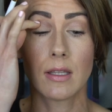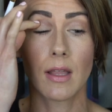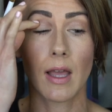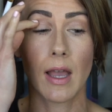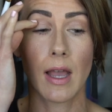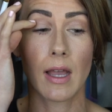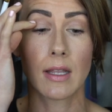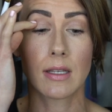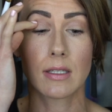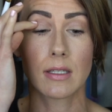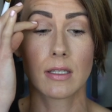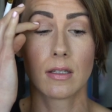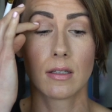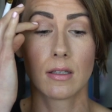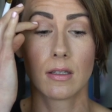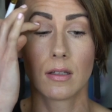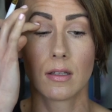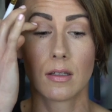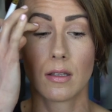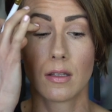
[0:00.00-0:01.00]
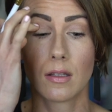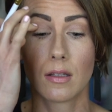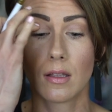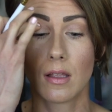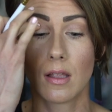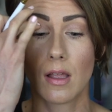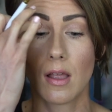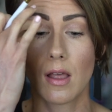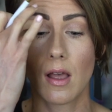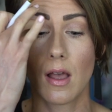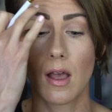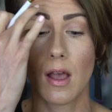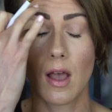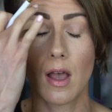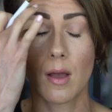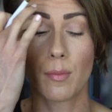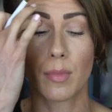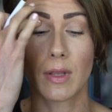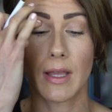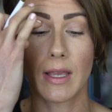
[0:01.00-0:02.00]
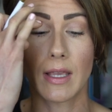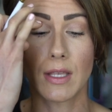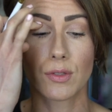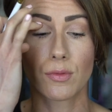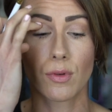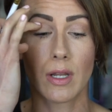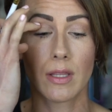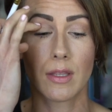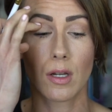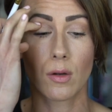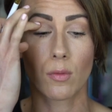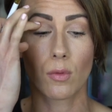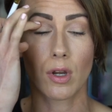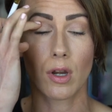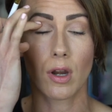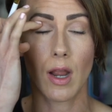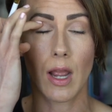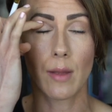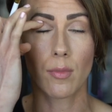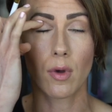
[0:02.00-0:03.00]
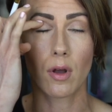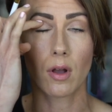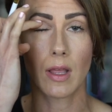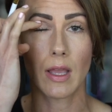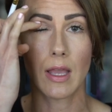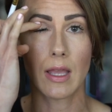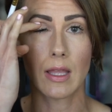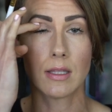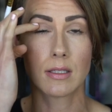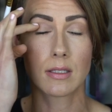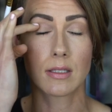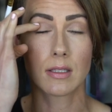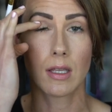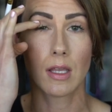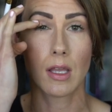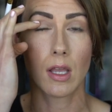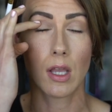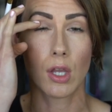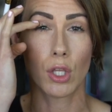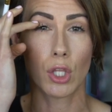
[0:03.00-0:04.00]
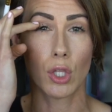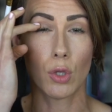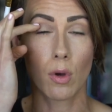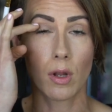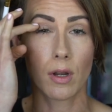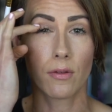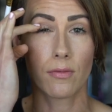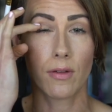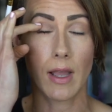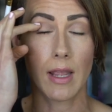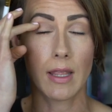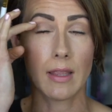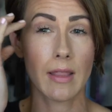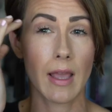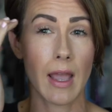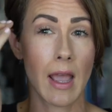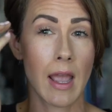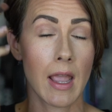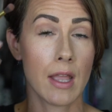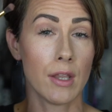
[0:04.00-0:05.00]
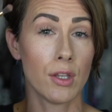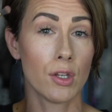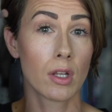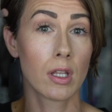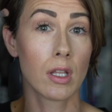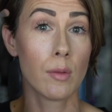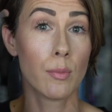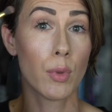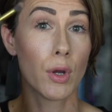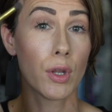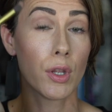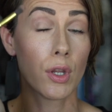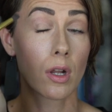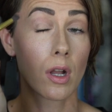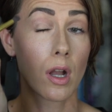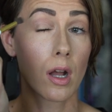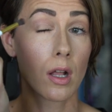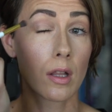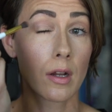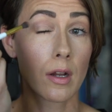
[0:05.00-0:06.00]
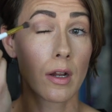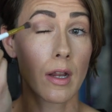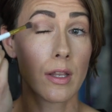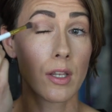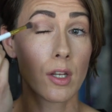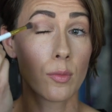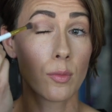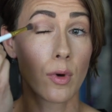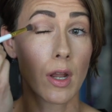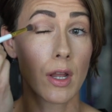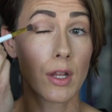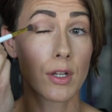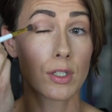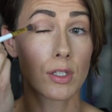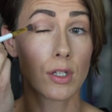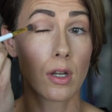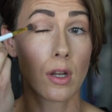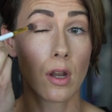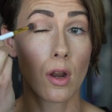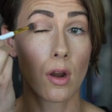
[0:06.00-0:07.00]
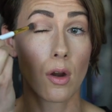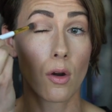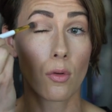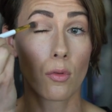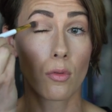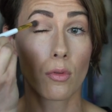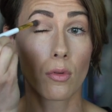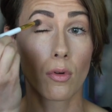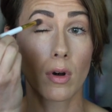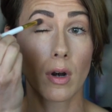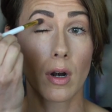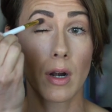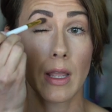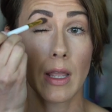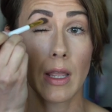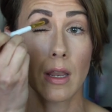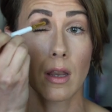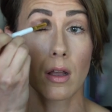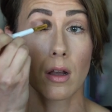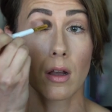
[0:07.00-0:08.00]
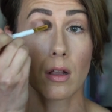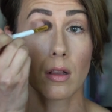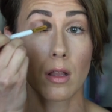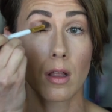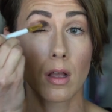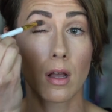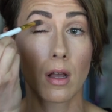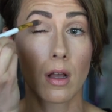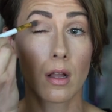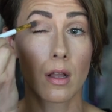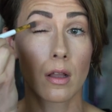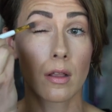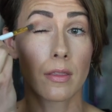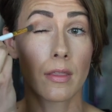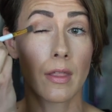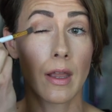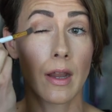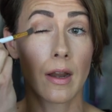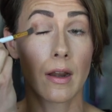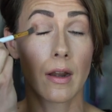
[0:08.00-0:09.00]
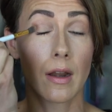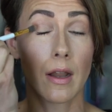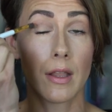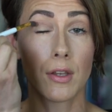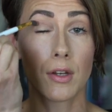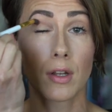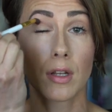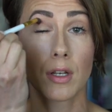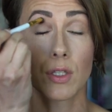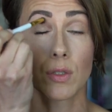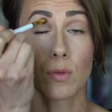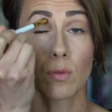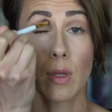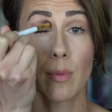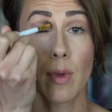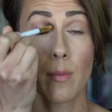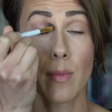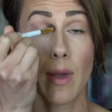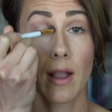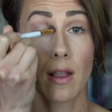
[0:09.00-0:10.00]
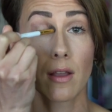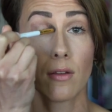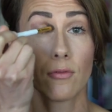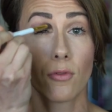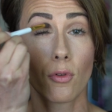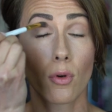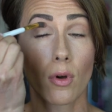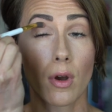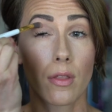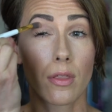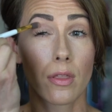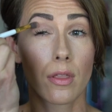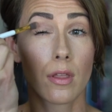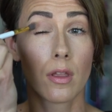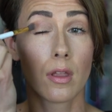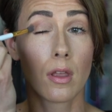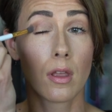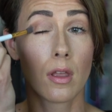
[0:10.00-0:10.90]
that place right there where your eyeball ends. You want to find that, and you're going to put your color and your brush right along there, and you're going to sweep it back and forth